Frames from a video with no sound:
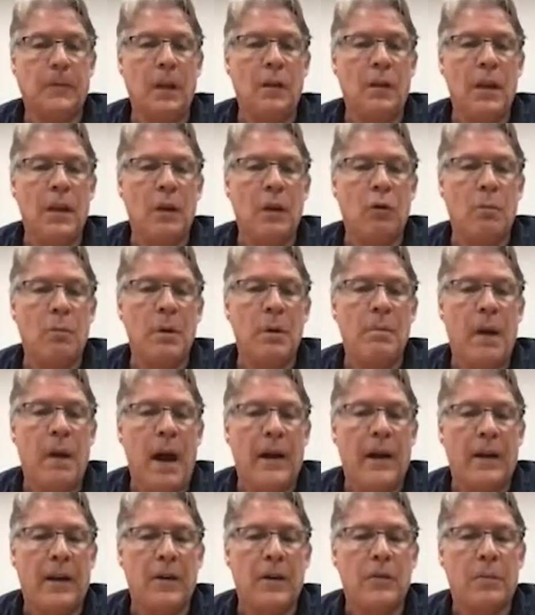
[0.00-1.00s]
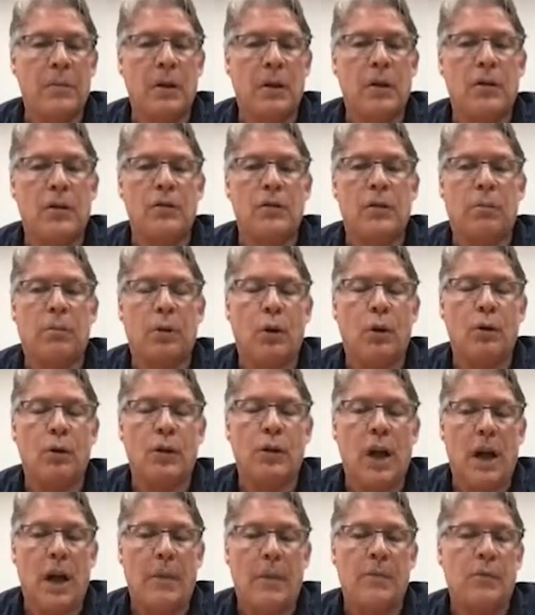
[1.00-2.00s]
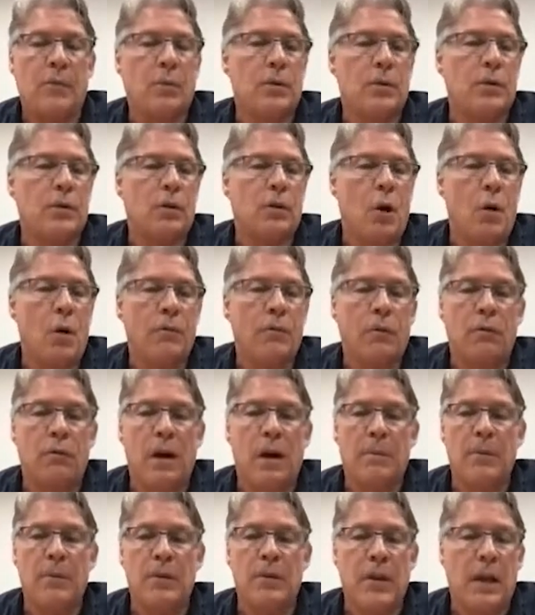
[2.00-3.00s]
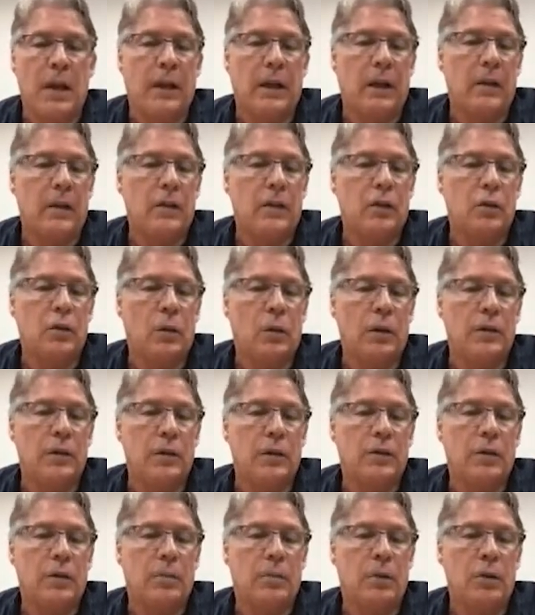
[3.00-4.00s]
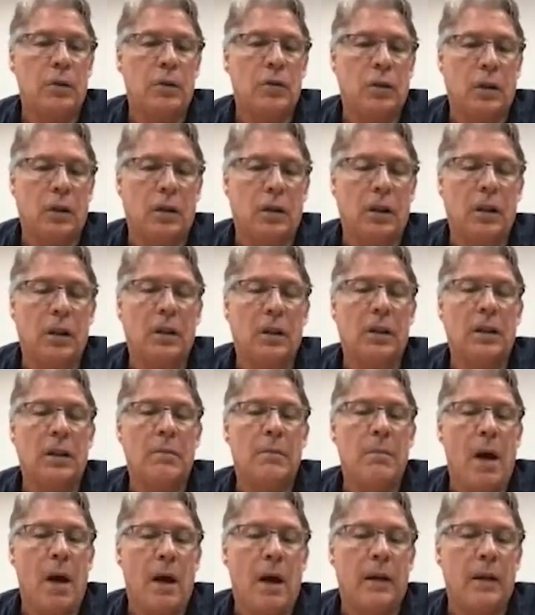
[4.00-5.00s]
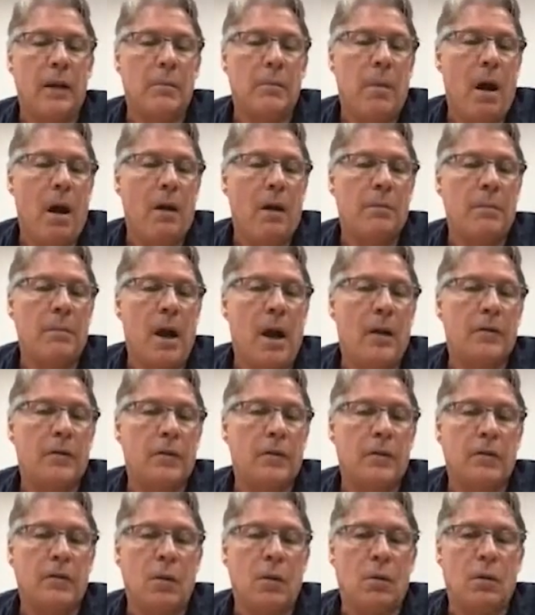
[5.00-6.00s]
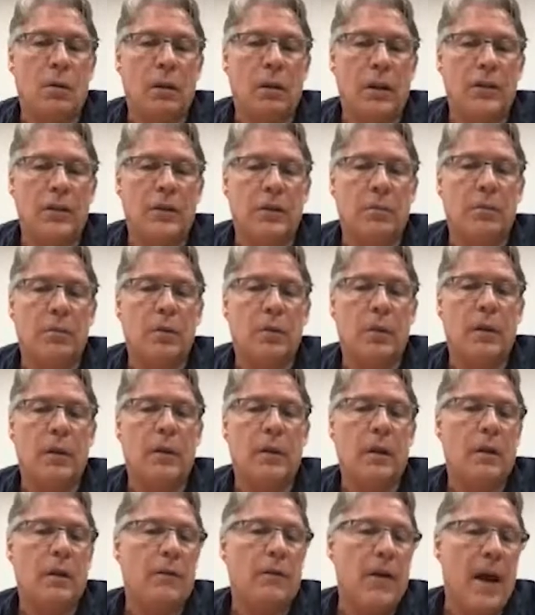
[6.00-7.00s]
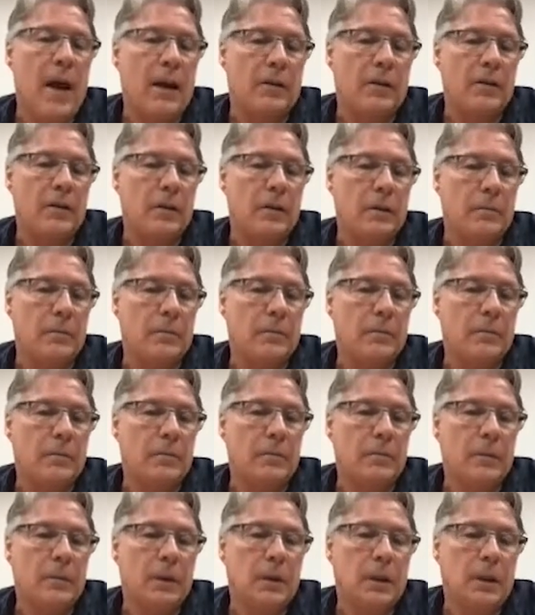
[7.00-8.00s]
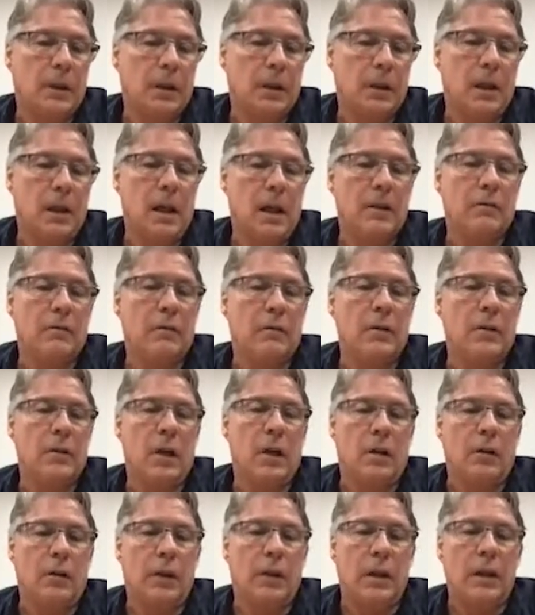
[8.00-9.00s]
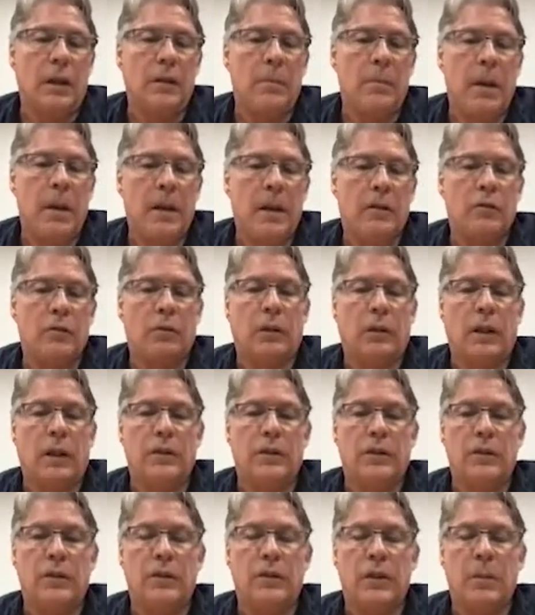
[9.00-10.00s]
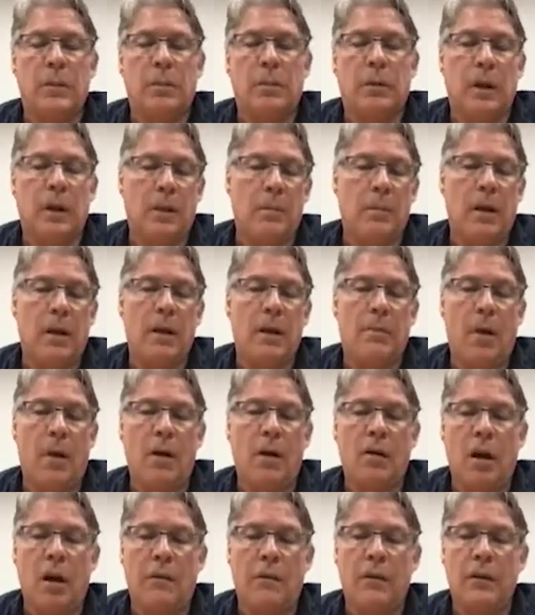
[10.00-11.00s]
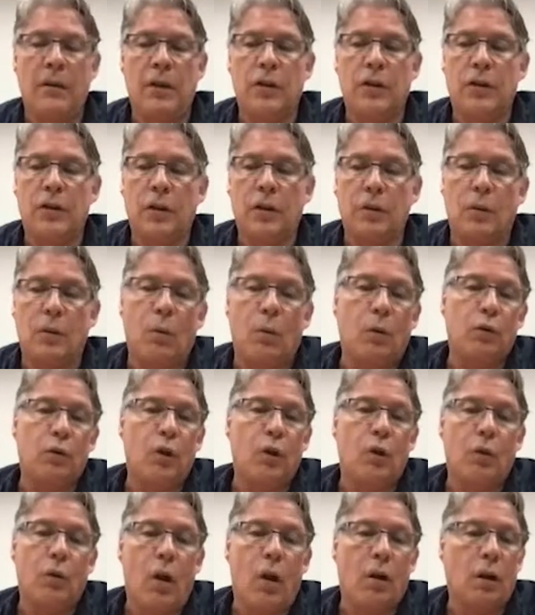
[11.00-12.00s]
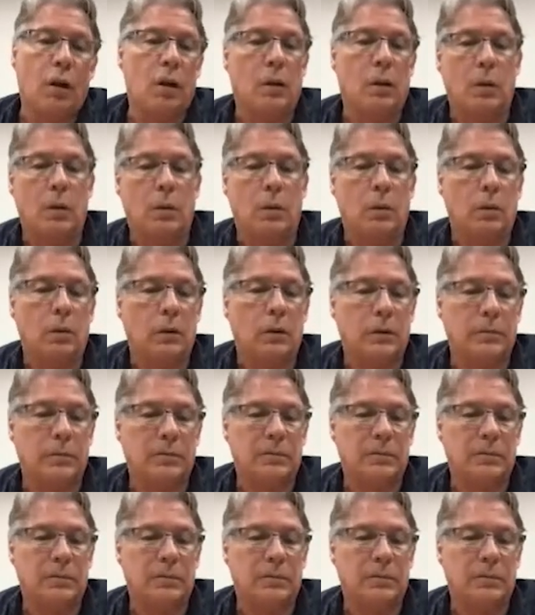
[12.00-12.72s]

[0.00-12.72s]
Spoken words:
They will be biased because the prototypes, which are overrepresented in the joint distribution, embody a positive correlation between the effects. As a result, the independence relation stipulated by the Markov condition will no longer hold.